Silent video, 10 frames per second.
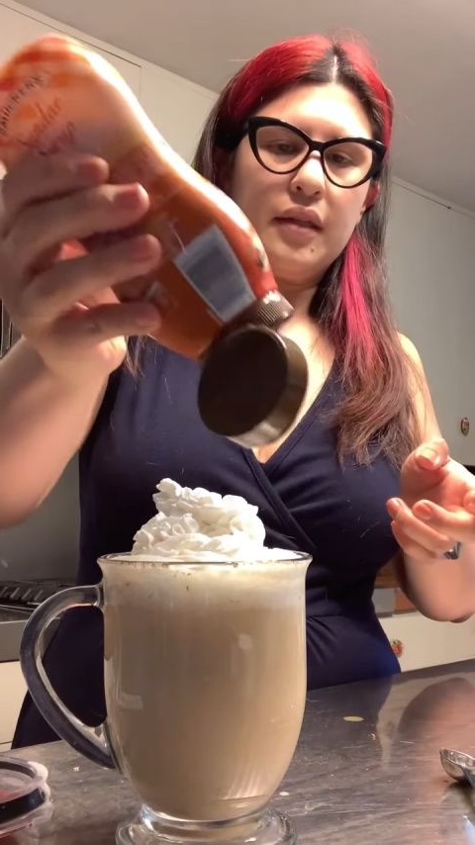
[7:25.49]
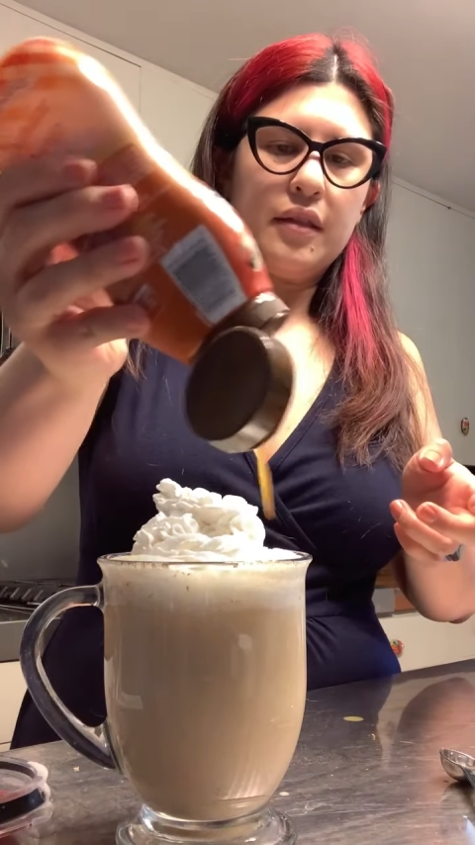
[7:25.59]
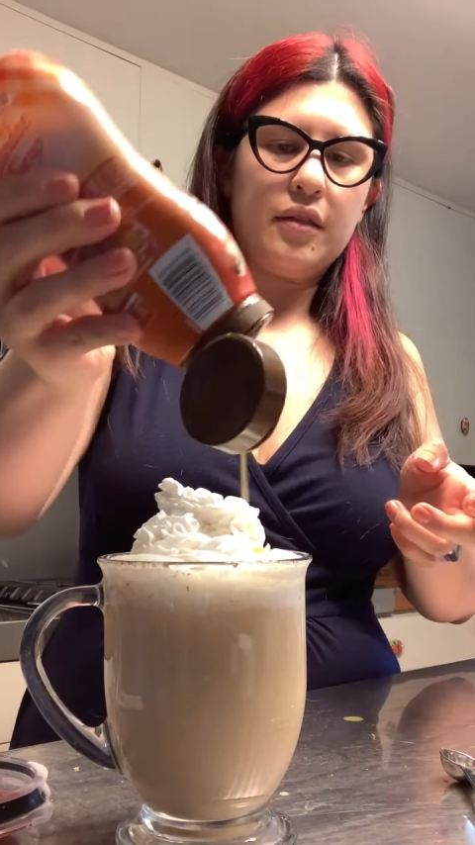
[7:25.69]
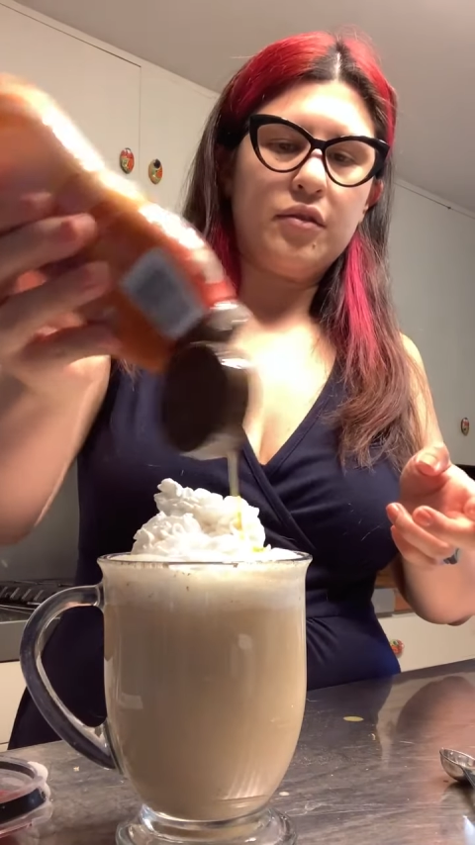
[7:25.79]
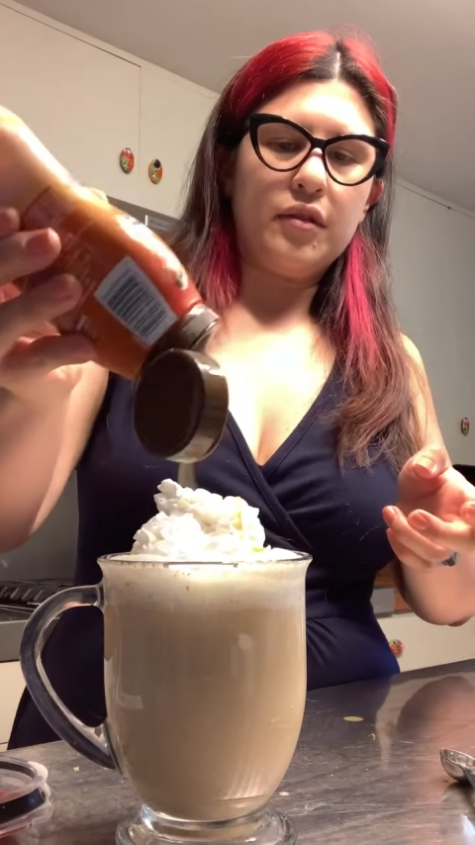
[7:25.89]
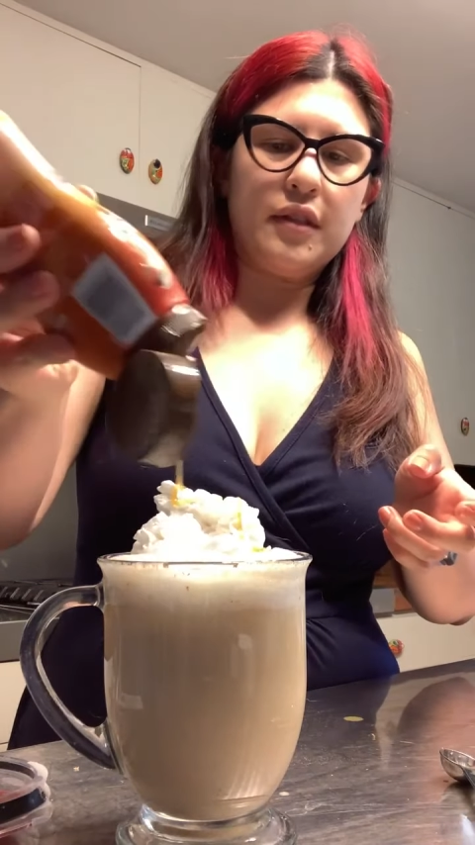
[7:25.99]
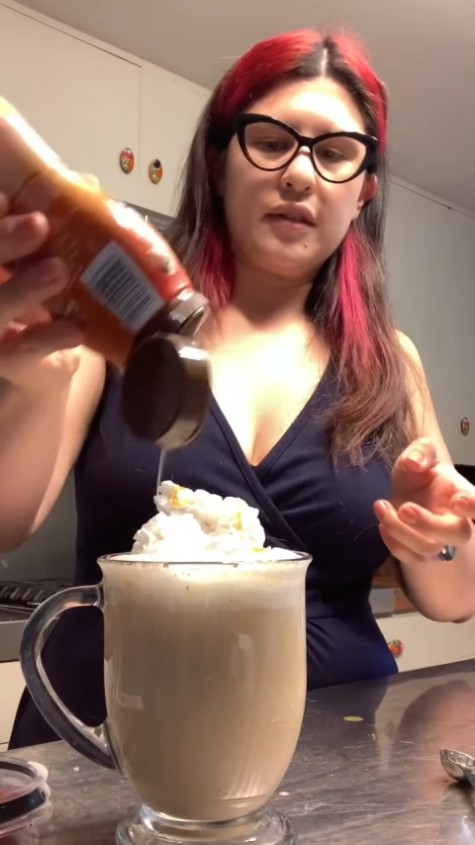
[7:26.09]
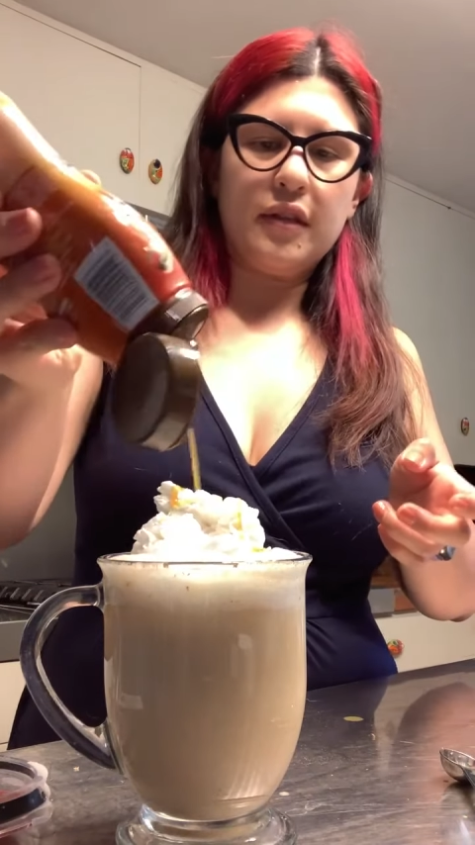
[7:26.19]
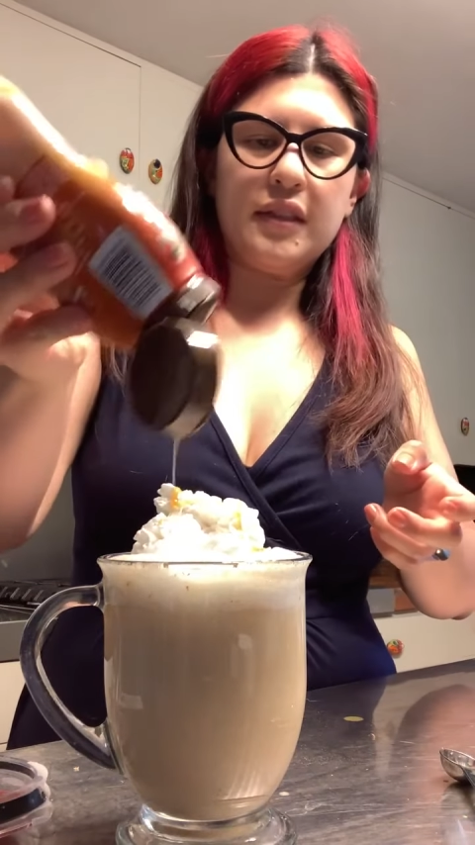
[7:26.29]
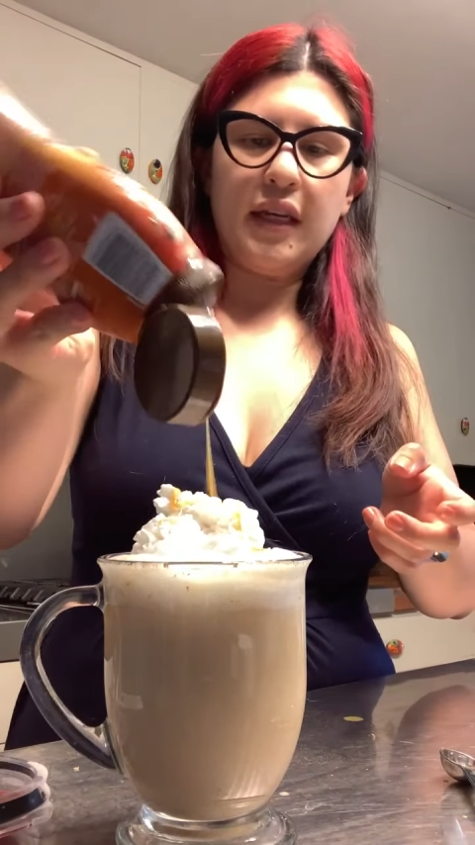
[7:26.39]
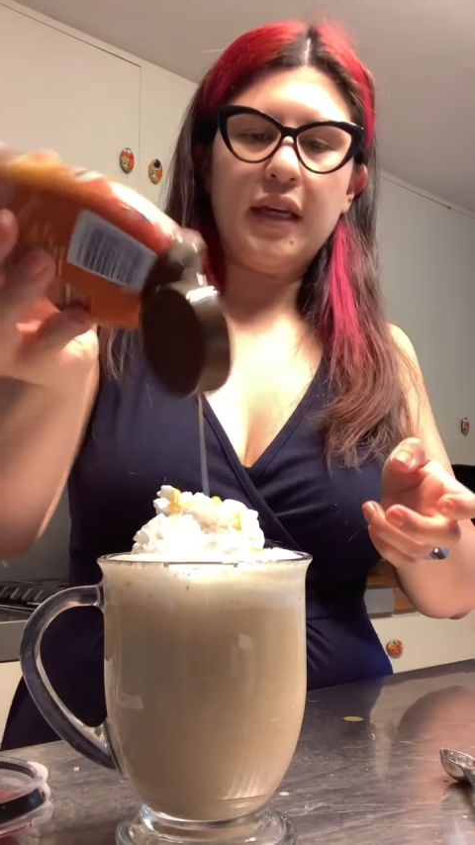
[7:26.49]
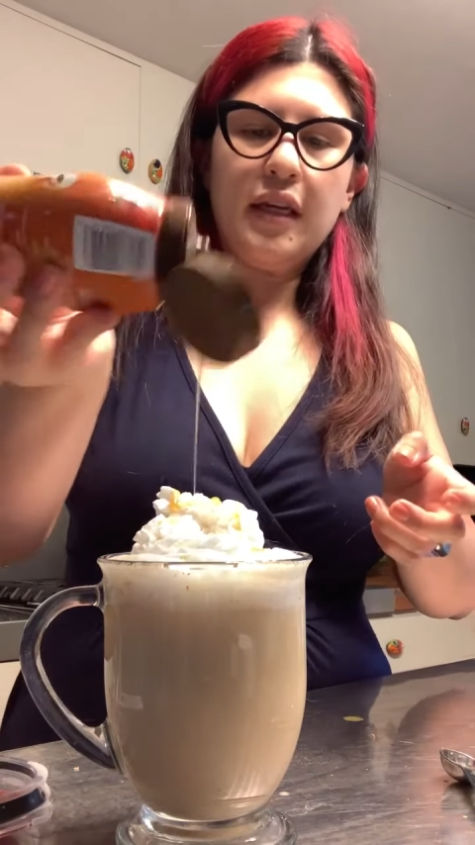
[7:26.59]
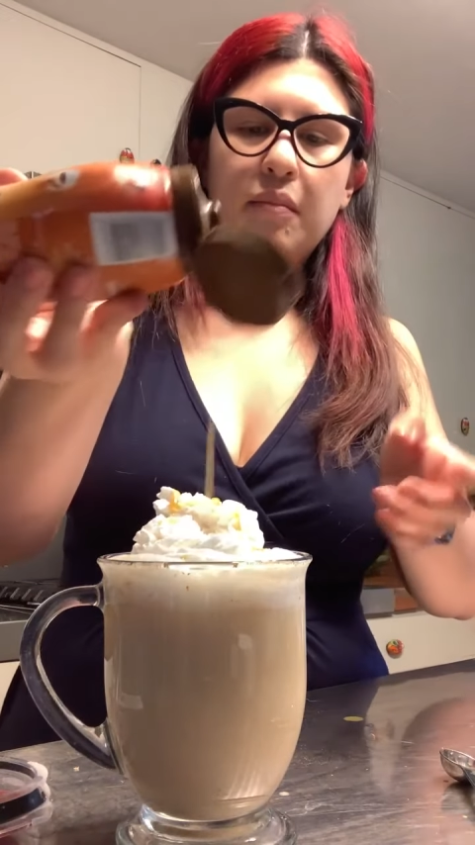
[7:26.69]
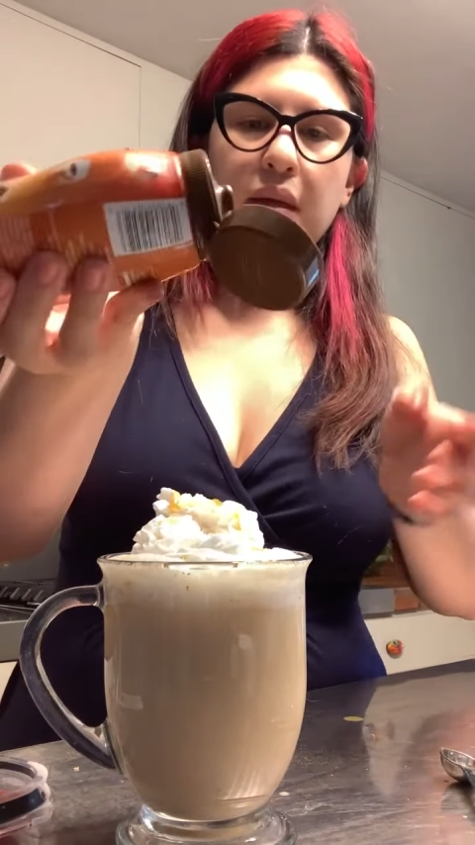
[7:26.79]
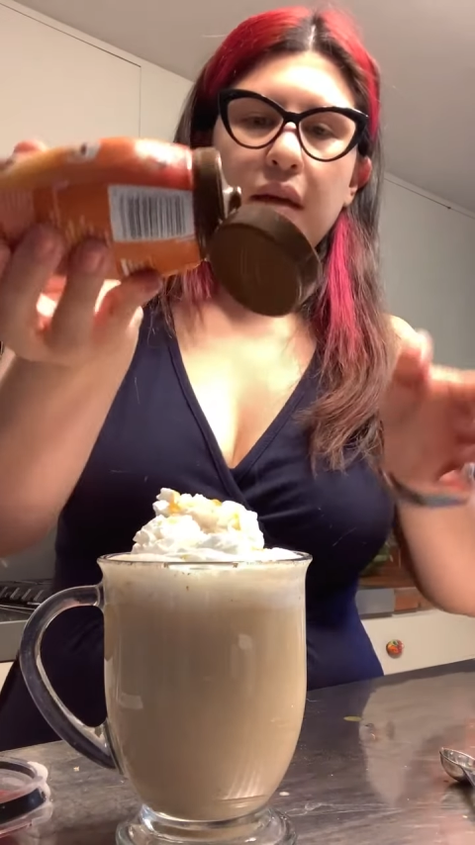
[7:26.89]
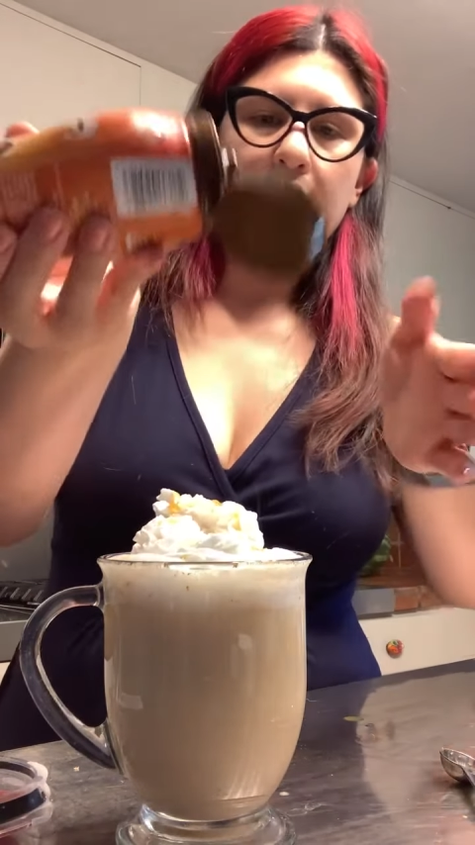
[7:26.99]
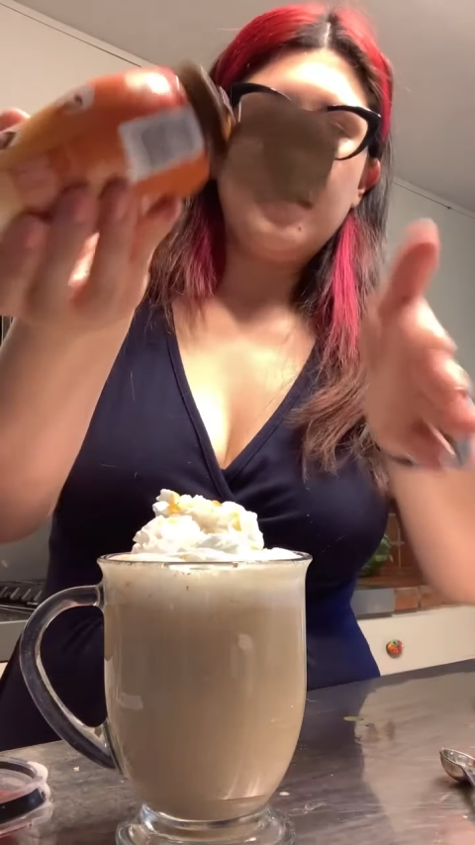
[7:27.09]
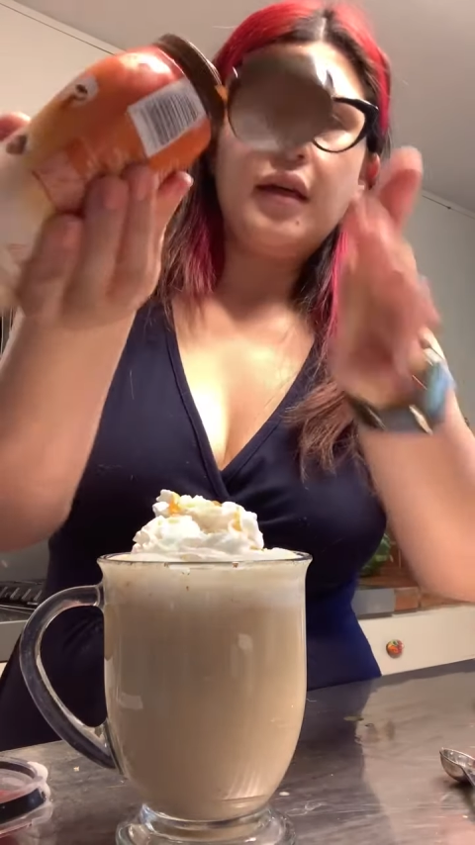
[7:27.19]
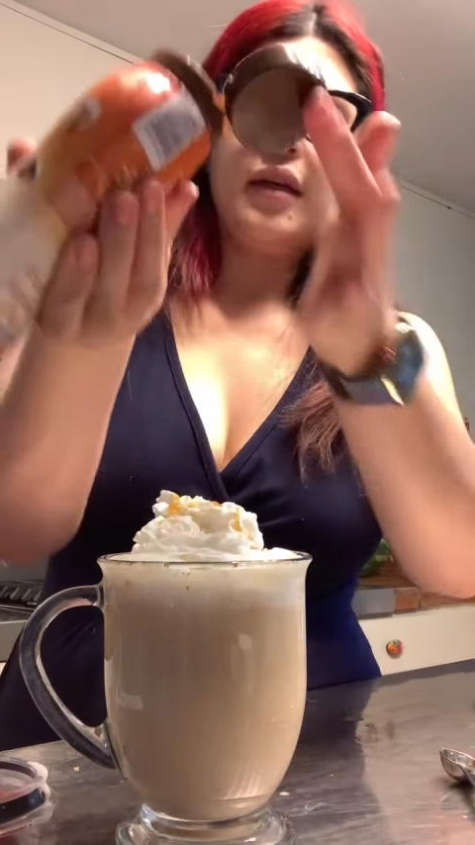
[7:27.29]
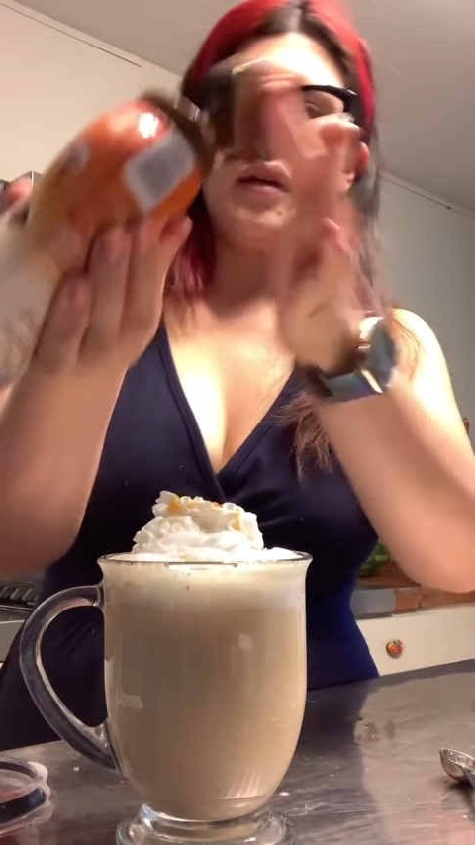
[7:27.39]
Just drizzle a tiny bit on
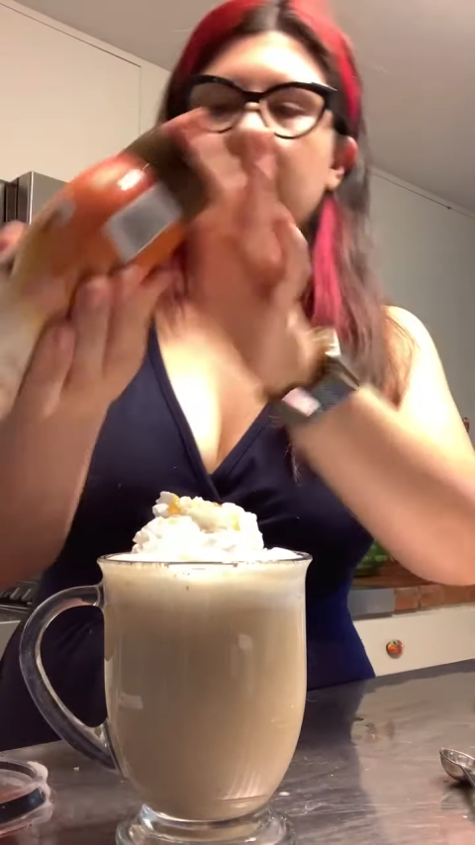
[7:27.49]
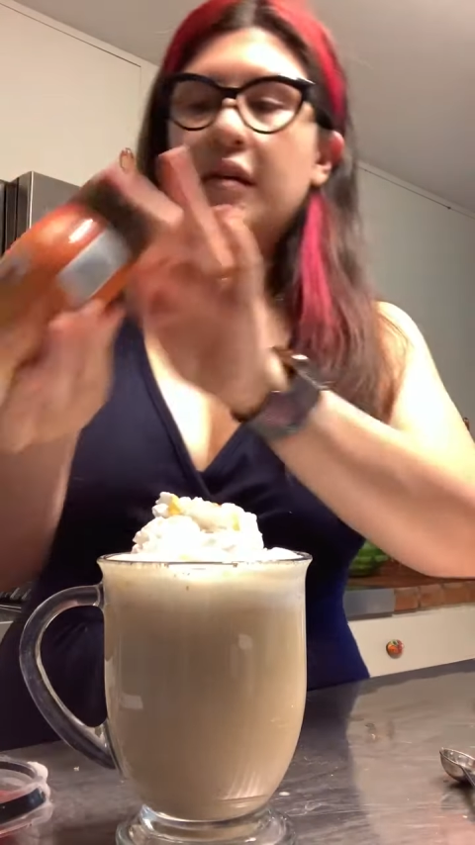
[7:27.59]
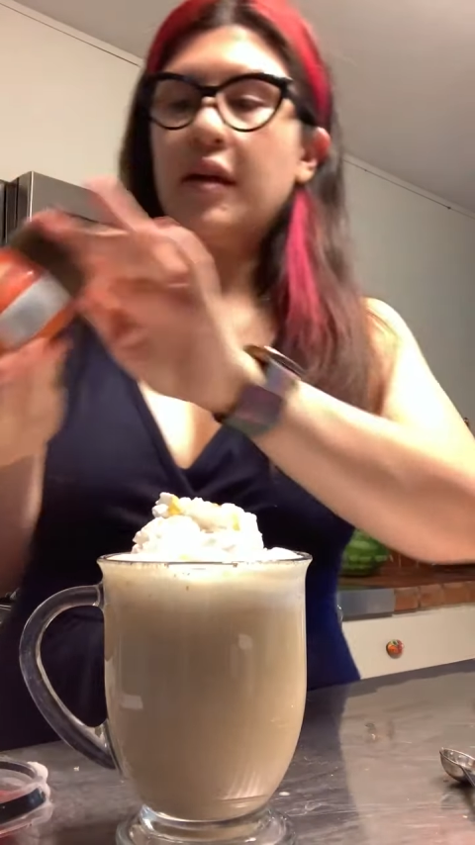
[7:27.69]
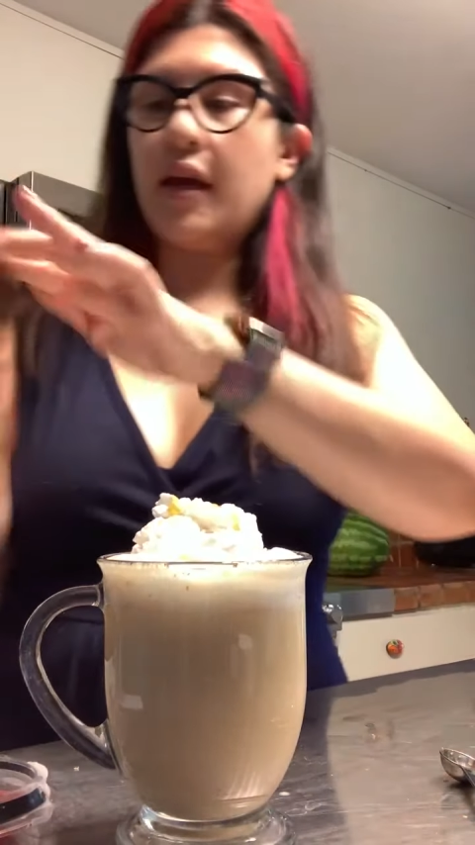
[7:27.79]
there.